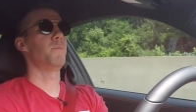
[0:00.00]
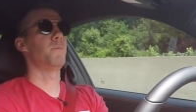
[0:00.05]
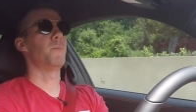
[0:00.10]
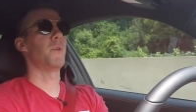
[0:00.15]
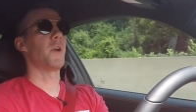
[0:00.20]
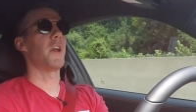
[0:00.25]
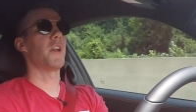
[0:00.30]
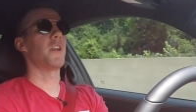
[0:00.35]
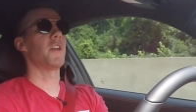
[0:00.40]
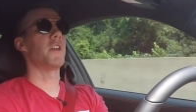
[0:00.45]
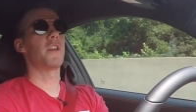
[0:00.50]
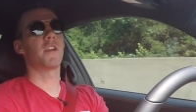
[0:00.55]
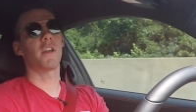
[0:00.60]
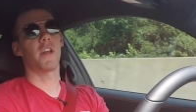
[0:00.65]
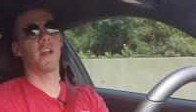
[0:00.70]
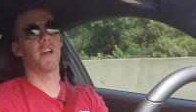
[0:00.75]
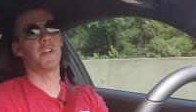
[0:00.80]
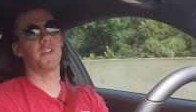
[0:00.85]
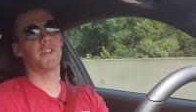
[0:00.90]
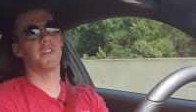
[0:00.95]
Brandon,
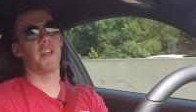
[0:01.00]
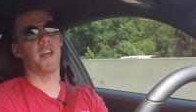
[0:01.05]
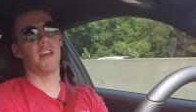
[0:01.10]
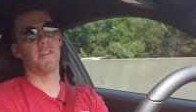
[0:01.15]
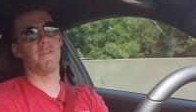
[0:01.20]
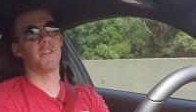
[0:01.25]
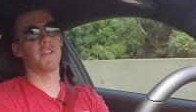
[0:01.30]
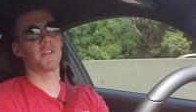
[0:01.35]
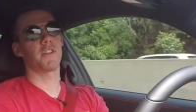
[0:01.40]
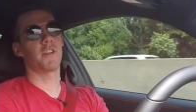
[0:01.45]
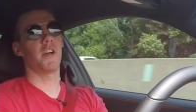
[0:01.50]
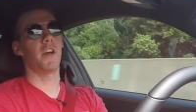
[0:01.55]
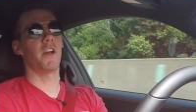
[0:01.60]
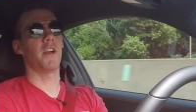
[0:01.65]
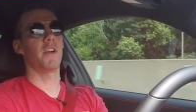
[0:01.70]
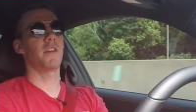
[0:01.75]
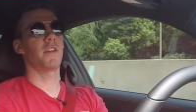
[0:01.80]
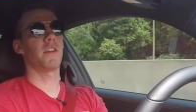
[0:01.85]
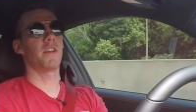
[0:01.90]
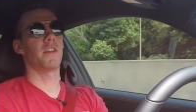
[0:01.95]
could I just have this
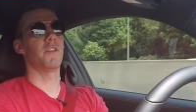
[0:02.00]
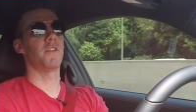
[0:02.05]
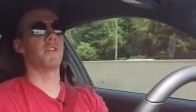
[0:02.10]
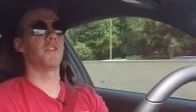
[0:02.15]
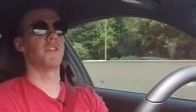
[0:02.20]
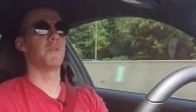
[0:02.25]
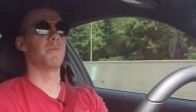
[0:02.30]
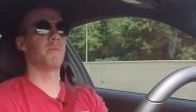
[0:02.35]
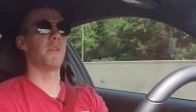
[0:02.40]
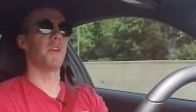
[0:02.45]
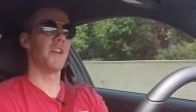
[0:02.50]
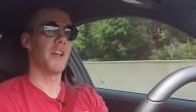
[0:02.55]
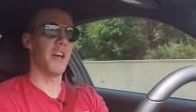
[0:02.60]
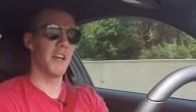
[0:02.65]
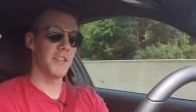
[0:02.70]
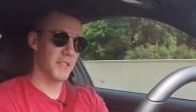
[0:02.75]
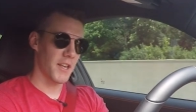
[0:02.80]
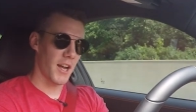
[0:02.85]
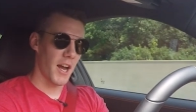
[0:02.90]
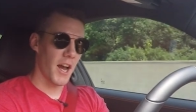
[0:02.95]
car? Can you just be a
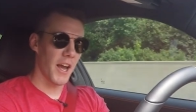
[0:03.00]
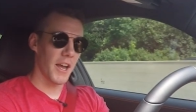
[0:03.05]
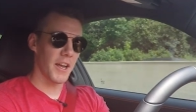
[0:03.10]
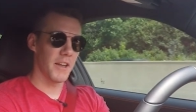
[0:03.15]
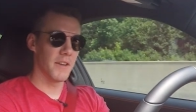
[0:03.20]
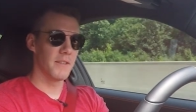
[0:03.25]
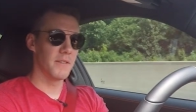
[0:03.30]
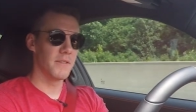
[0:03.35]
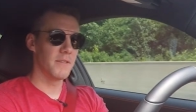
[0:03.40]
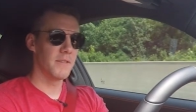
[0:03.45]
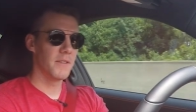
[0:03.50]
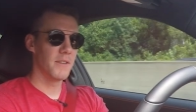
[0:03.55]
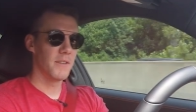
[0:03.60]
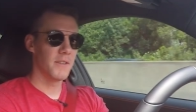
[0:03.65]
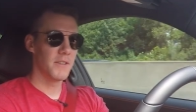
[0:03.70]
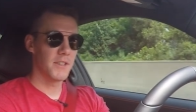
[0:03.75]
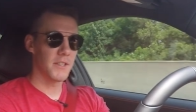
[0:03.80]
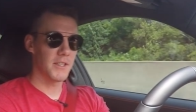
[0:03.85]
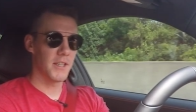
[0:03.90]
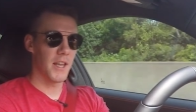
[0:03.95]
nice guy and
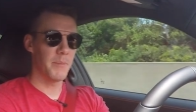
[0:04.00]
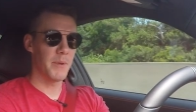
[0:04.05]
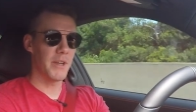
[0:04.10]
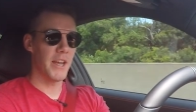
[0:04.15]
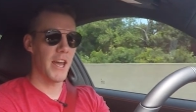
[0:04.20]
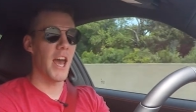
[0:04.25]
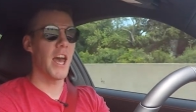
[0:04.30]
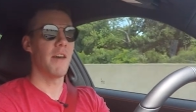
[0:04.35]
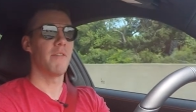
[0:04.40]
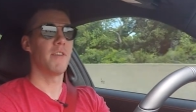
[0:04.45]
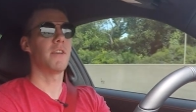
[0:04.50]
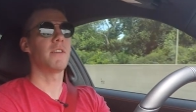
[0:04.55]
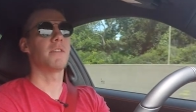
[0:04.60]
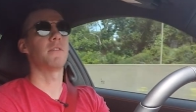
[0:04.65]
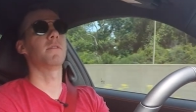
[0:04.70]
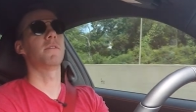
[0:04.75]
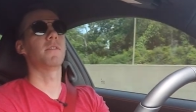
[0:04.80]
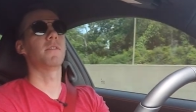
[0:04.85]
just let me have it?